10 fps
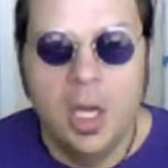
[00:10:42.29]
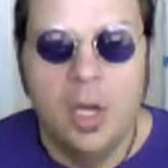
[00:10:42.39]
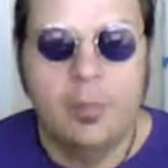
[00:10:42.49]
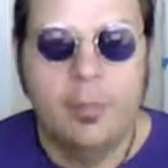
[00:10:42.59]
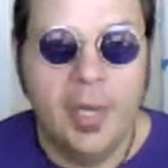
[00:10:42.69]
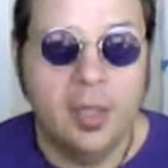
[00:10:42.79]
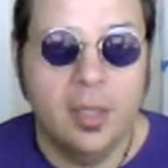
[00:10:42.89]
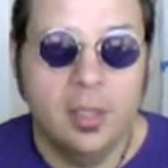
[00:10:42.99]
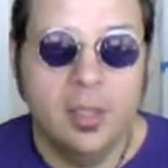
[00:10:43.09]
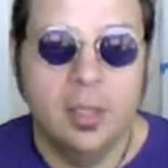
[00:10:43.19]

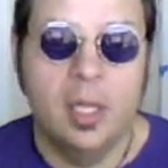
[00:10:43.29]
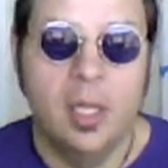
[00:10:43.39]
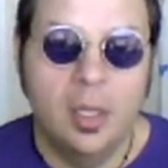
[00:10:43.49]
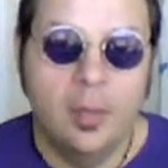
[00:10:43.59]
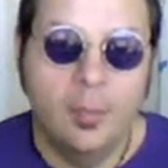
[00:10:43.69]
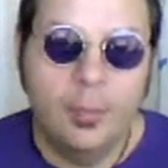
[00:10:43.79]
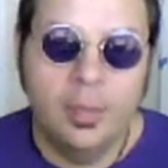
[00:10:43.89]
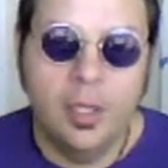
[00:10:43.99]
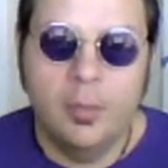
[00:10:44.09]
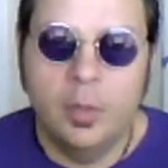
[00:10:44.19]
Baylor put
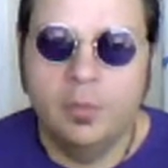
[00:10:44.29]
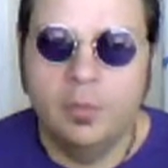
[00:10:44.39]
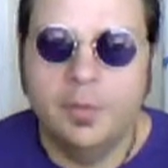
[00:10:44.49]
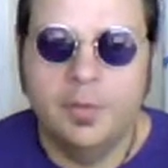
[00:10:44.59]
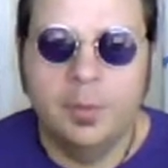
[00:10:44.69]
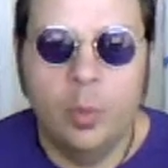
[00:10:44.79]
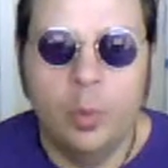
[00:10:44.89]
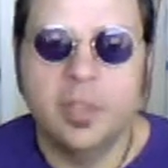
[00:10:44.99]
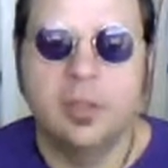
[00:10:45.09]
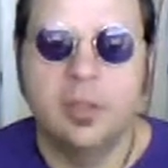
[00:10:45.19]
up over 50
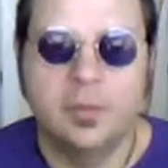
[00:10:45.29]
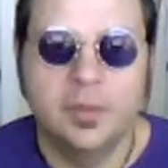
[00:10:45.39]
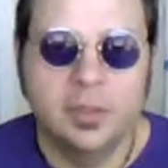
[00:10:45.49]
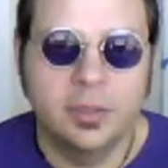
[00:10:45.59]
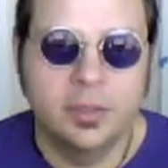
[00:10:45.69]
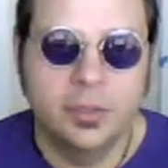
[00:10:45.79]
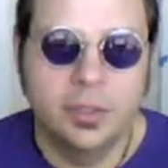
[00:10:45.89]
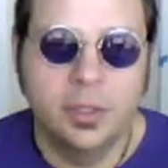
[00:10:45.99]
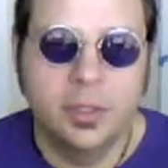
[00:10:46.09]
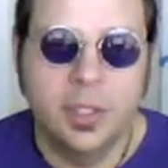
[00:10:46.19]
points and over 600
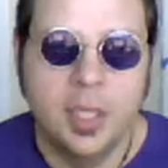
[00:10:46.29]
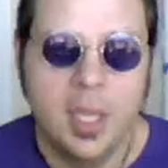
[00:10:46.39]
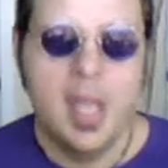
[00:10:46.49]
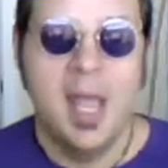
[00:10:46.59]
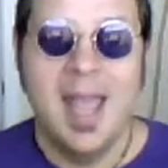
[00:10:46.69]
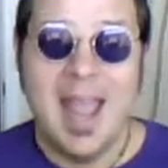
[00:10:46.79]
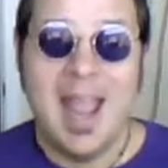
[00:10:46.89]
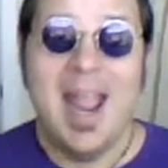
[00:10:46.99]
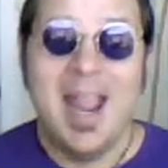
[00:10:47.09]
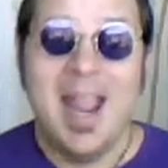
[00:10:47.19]
yards
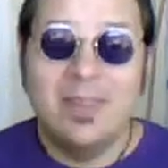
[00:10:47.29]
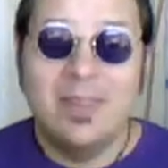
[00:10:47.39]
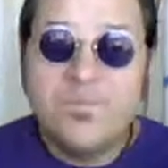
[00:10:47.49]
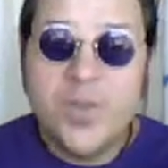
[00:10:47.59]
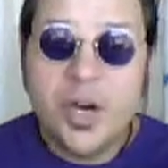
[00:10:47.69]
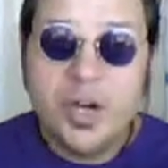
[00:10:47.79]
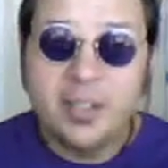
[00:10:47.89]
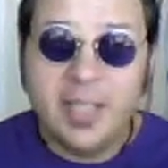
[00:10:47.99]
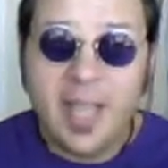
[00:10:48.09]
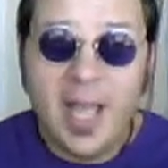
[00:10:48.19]
in the first
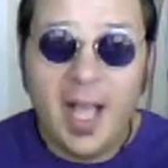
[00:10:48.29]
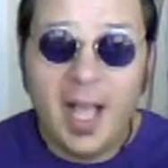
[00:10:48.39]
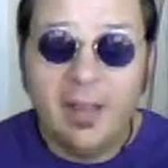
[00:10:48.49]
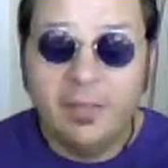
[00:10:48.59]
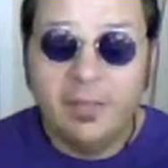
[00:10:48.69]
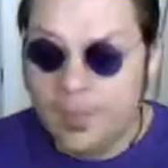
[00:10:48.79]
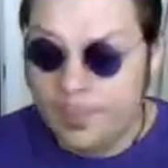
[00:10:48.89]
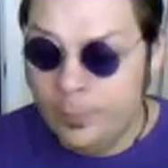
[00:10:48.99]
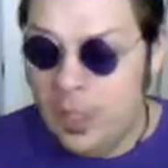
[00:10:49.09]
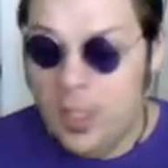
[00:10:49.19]
half.
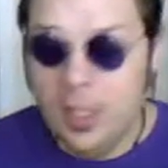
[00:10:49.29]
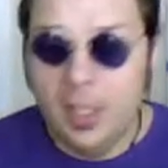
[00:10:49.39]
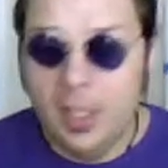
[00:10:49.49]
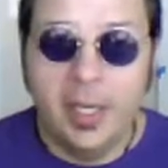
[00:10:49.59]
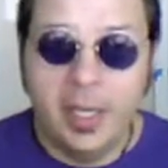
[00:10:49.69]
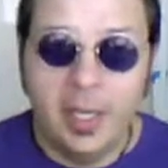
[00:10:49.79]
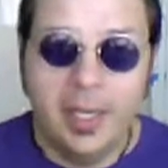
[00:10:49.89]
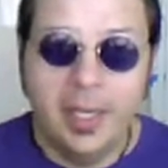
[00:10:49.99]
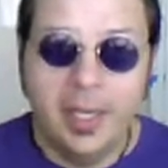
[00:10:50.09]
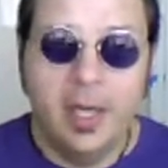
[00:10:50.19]
And I
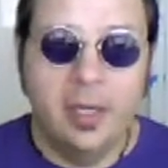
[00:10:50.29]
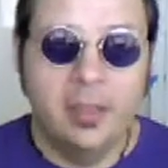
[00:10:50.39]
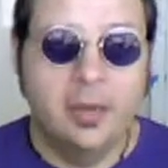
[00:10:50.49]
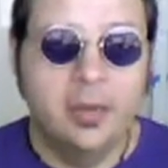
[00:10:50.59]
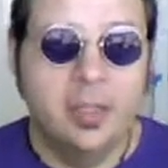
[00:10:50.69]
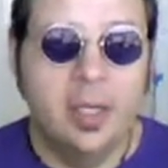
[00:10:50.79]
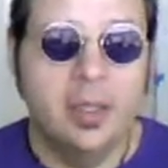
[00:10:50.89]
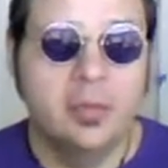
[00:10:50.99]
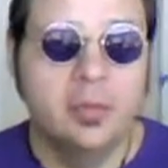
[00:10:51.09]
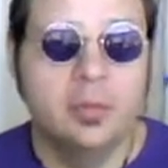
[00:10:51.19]
got on and I
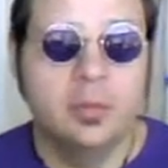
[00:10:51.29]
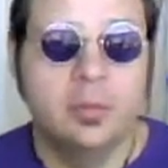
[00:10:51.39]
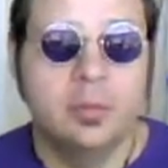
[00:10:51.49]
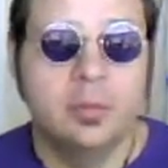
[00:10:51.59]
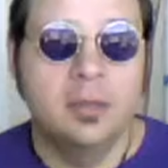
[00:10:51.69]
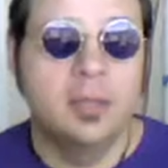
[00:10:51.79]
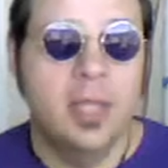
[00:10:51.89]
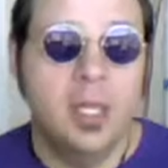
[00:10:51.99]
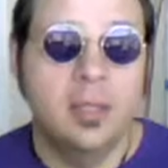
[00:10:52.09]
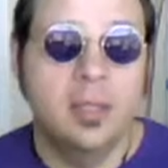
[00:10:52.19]
was
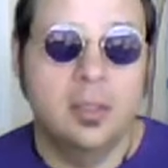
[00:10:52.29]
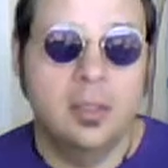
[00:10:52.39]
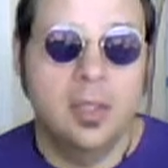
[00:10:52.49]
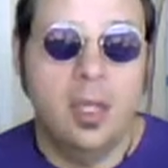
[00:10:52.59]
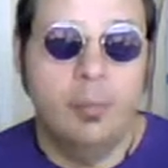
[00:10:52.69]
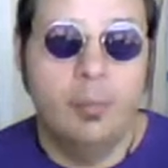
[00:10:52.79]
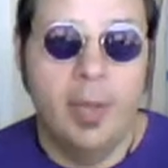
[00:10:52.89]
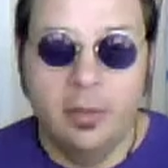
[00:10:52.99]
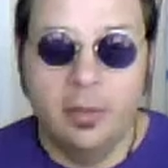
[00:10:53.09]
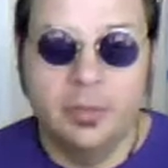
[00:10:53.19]
saying that
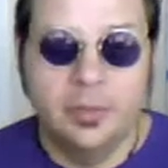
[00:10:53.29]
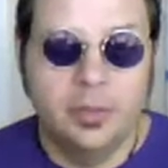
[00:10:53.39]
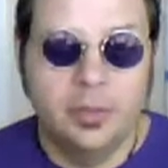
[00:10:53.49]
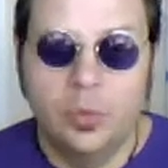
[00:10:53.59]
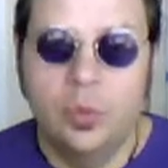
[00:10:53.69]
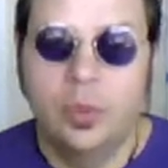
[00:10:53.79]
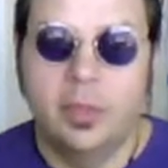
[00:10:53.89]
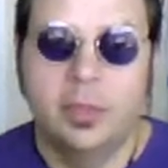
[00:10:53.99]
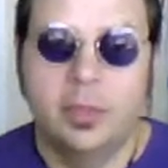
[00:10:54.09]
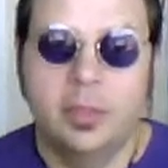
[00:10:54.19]
Baylor is the new Oregon,
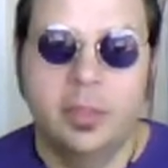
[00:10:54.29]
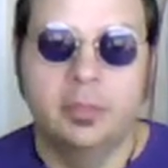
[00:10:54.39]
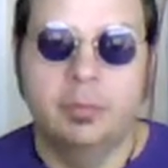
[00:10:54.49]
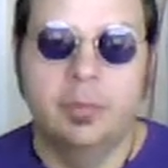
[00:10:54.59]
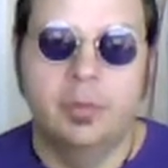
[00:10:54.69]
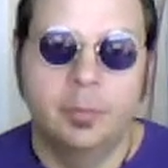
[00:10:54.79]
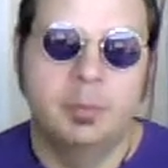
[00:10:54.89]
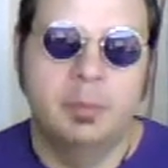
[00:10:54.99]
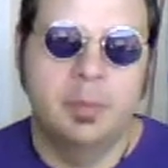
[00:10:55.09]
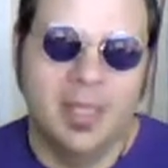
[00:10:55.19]
and it is, but some
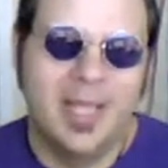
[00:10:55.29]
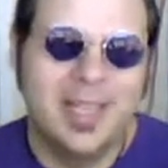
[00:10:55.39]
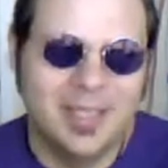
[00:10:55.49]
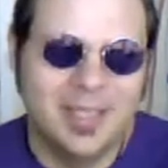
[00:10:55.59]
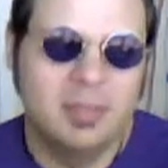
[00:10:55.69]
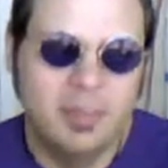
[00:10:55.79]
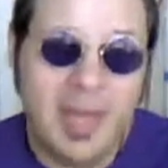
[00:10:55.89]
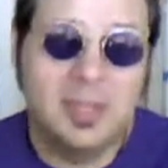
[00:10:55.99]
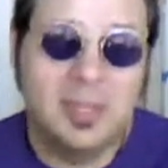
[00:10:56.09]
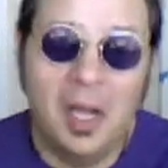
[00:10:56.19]
people didn't like it. Smack
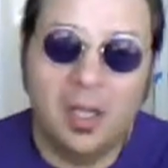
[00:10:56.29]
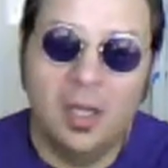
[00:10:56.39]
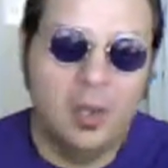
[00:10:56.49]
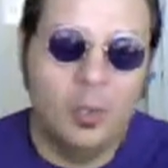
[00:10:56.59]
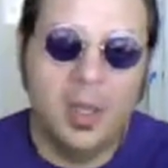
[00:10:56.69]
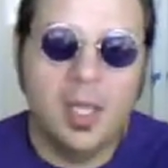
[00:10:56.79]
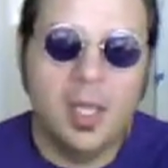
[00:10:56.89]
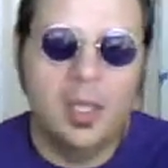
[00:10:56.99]
talk, OA.